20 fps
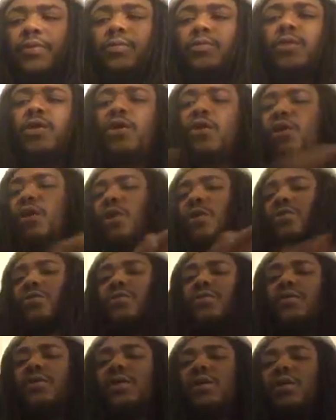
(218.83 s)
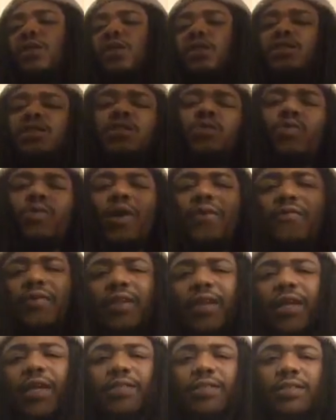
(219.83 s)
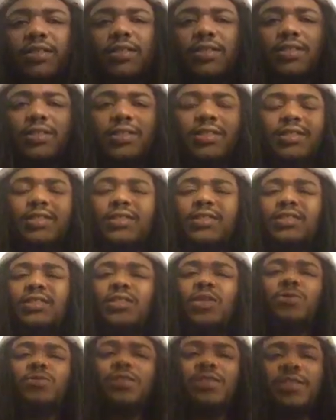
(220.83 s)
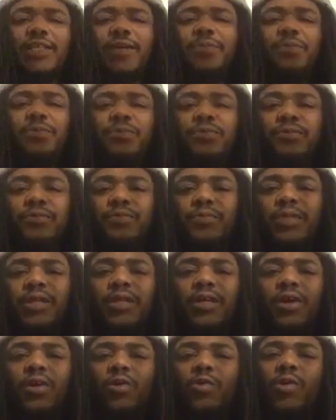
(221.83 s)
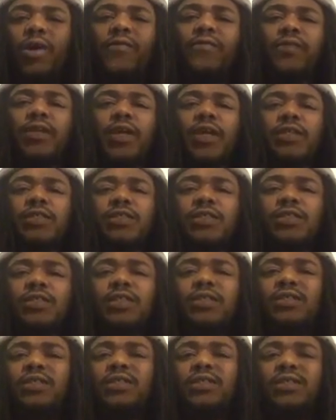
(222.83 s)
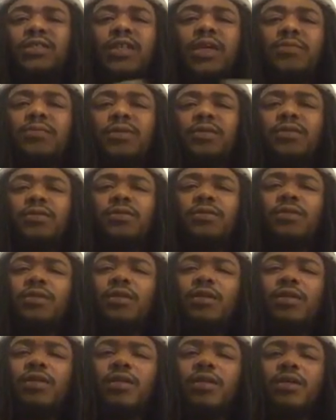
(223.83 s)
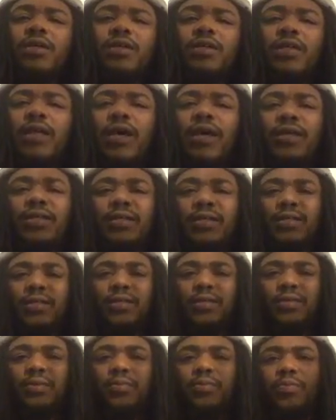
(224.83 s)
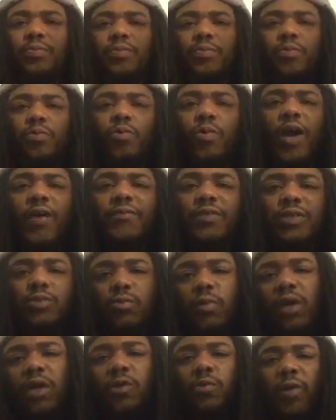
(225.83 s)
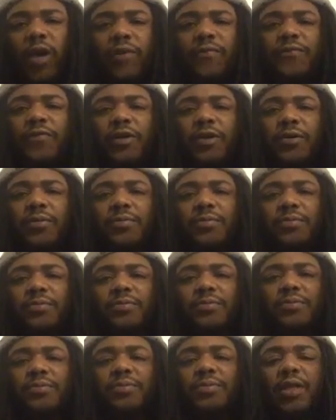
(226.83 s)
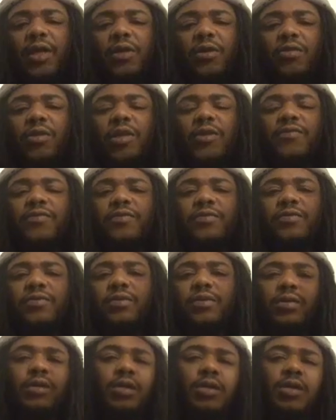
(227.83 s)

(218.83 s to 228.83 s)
We're going to go to Revelations. This is so simple. We can go to Revelations. This is something that reverends run away from. They don't even